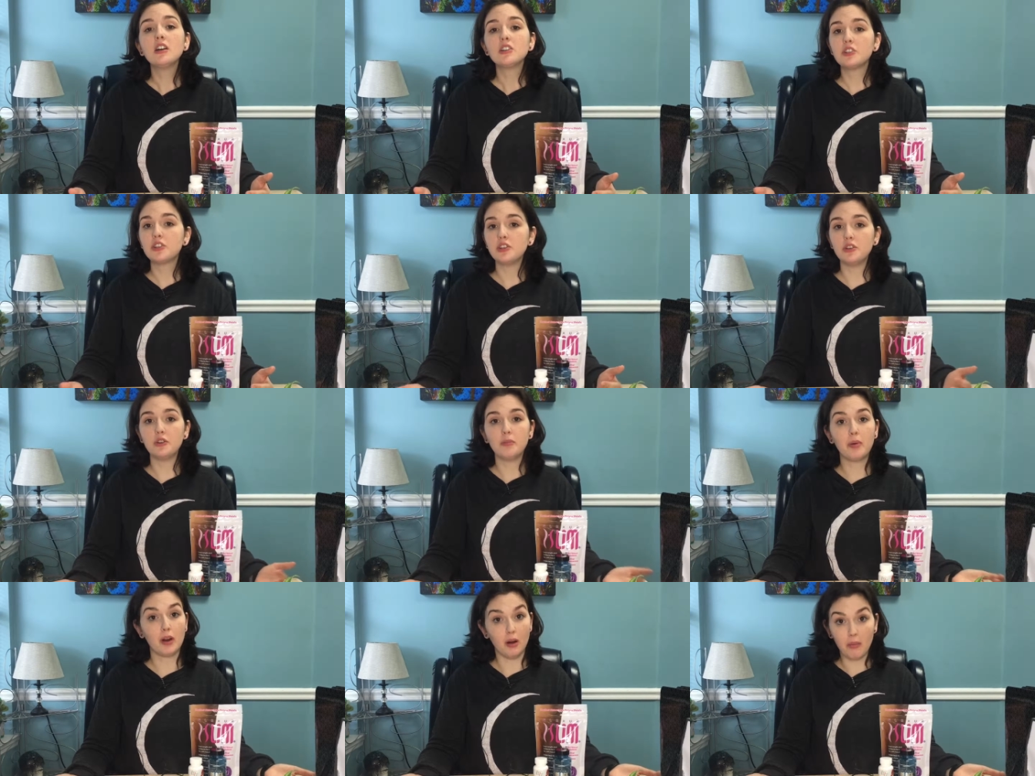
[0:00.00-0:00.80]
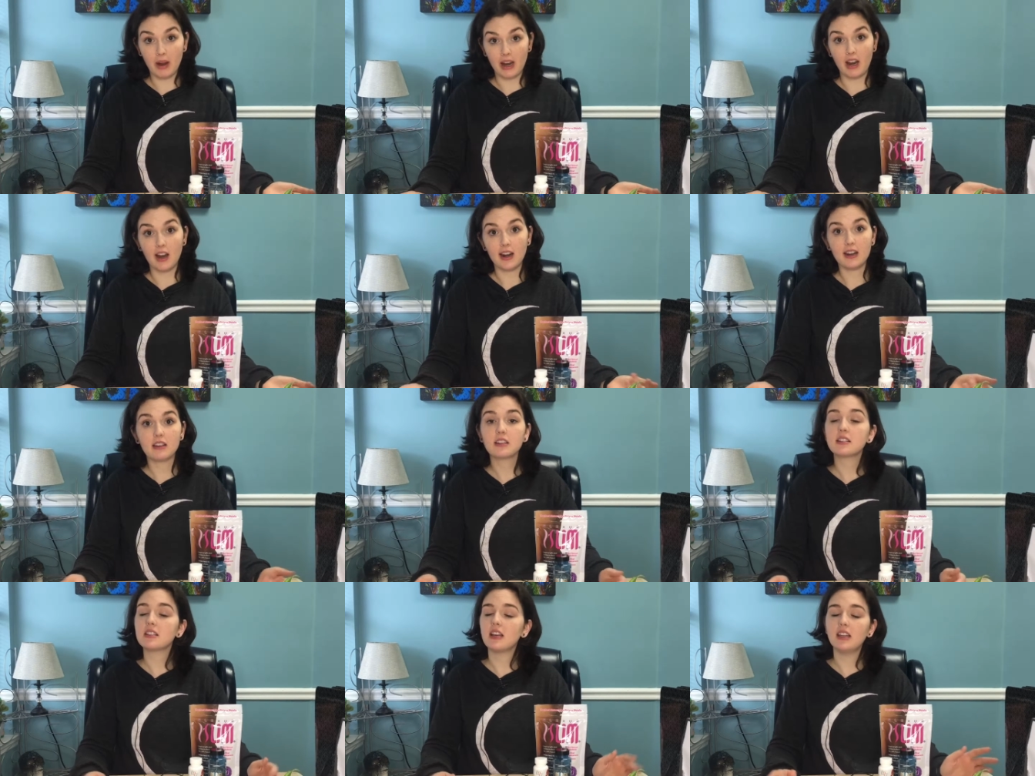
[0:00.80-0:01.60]
to
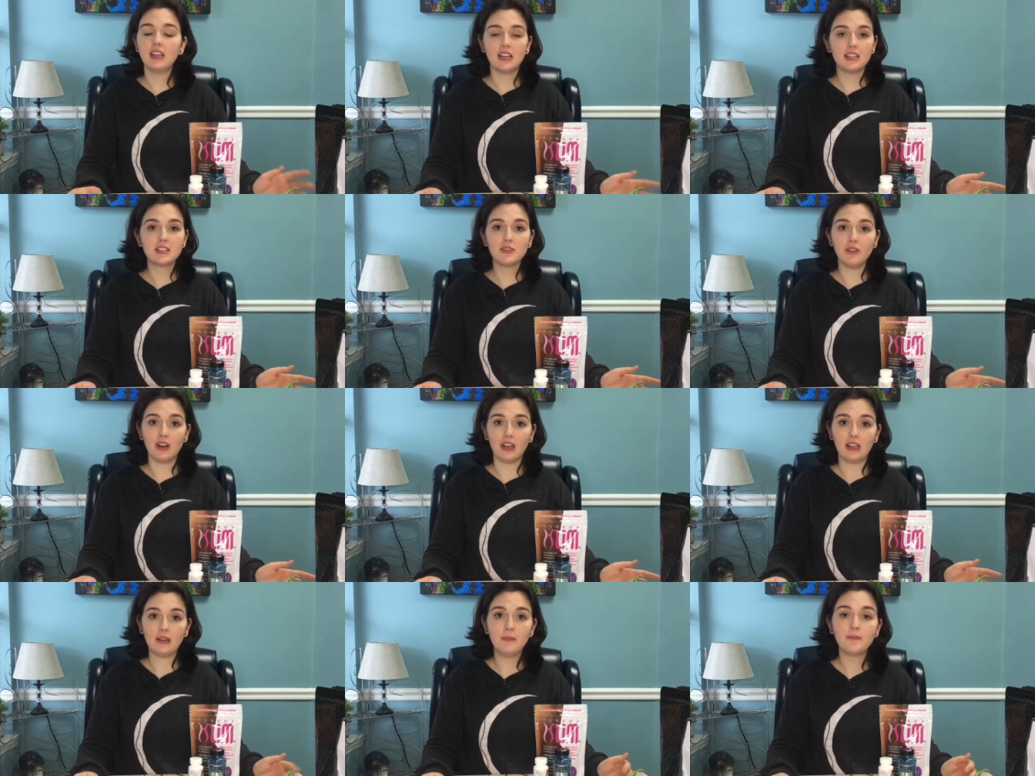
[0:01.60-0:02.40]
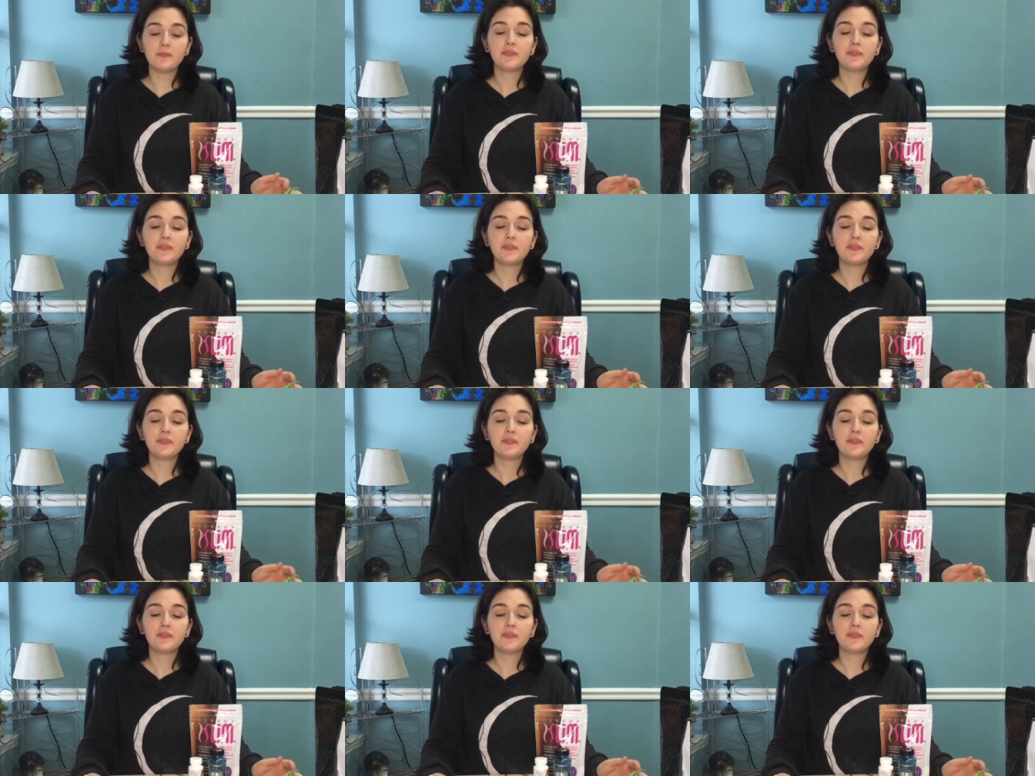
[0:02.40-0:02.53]
probiotics, and that's fine.